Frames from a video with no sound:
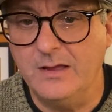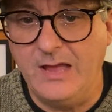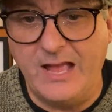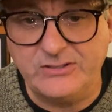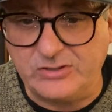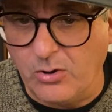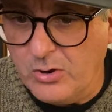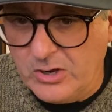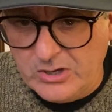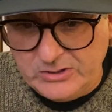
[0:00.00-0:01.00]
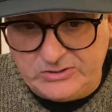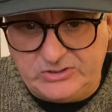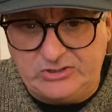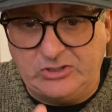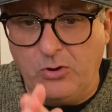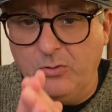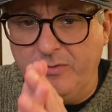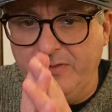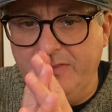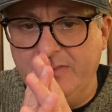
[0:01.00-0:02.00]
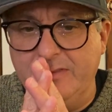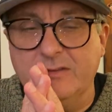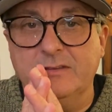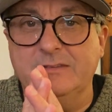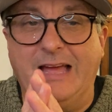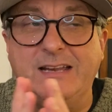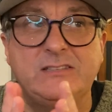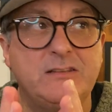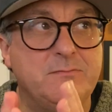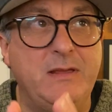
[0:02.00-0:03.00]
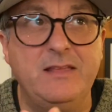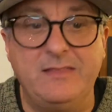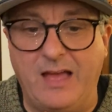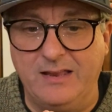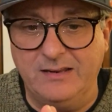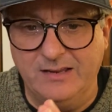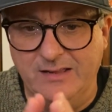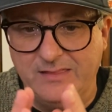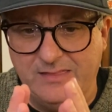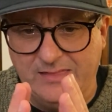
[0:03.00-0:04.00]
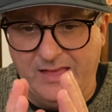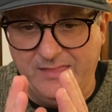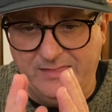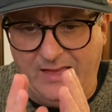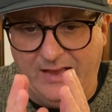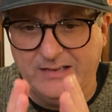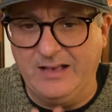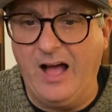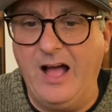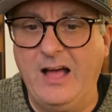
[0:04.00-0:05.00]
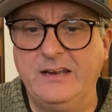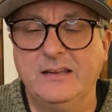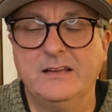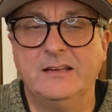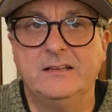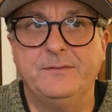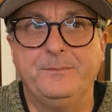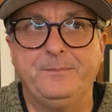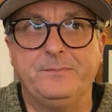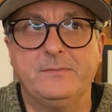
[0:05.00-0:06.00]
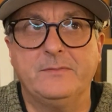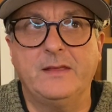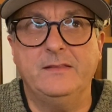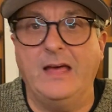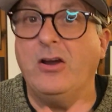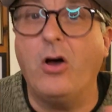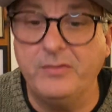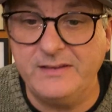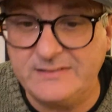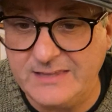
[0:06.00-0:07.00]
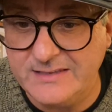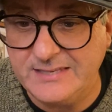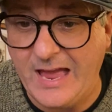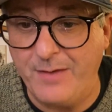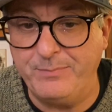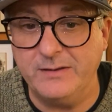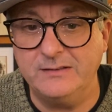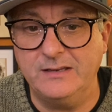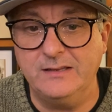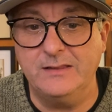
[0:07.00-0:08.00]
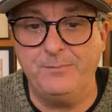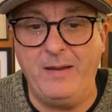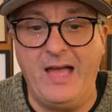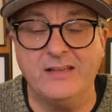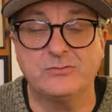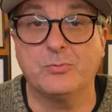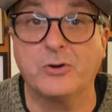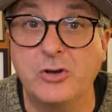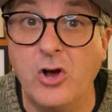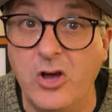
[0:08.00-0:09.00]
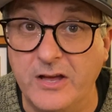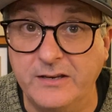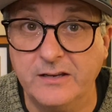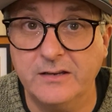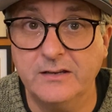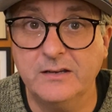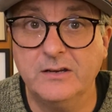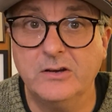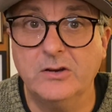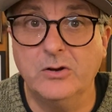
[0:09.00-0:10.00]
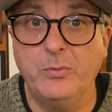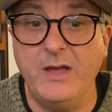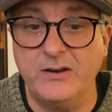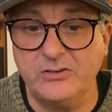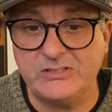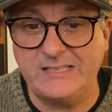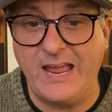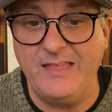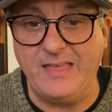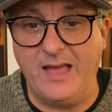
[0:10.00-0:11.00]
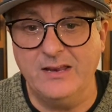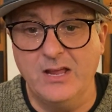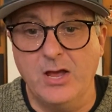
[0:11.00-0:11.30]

And so so that doesn't mean that that that God that all these things happened in the past were good. We understand that.